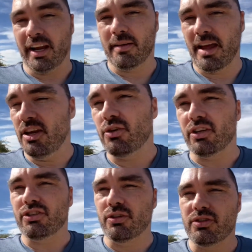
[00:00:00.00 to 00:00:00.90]
And you can
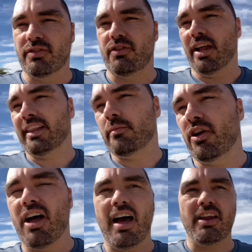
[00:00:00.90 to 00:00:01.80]
choose if you like them or
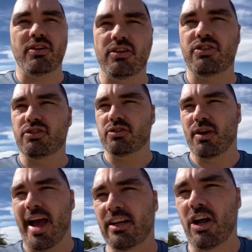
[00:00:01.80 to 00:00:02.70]
not. You can choose to
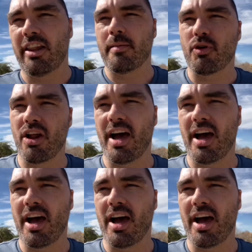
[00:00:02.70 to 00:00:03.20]
act on them or not.